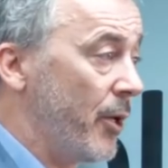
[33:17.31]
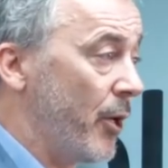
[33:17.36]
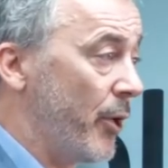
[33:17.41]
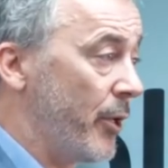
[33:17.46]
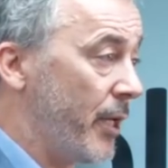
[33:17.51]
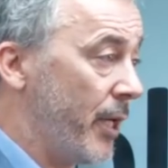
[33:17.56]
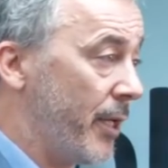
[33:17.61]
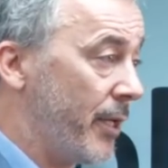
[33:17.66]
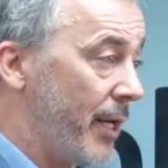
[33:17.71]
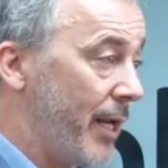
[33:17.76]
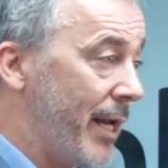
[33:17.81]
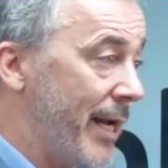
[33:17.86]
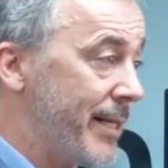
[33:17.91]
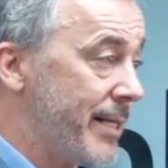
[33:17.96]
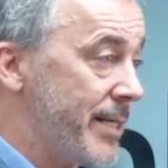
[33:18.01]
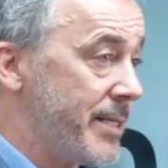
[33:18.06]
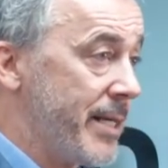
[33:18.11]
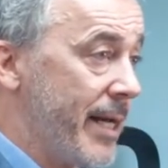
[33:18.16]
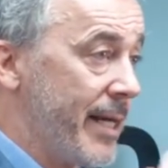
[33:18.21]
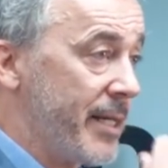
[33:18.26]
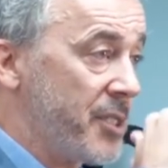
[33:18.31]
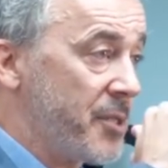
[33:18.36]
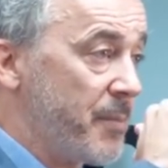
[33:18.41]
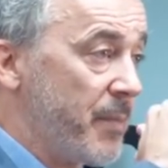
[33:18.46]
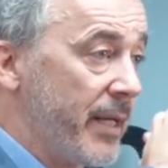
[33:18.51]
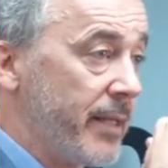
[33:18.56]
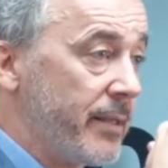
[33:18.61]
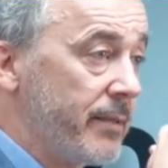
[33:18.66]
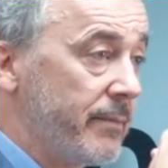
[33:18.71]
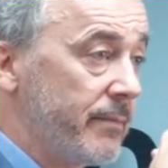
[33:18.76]
on that 90-10
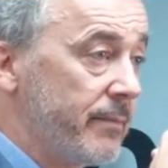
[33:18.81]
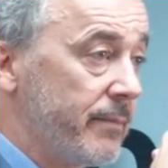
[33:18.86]
split.